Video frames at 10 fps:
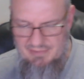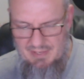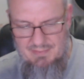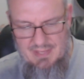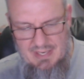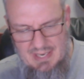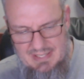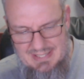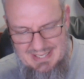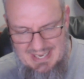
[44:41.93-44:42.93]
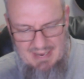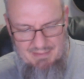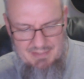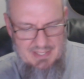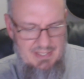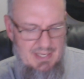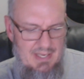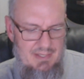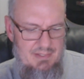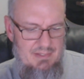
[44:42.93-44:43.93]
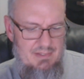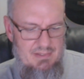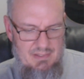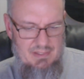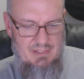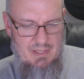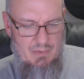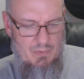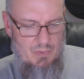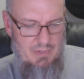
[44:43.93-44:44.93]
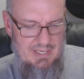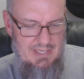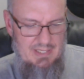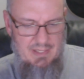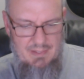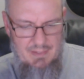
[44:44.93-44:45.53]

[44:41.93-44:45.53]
if they did have any net, you know, or any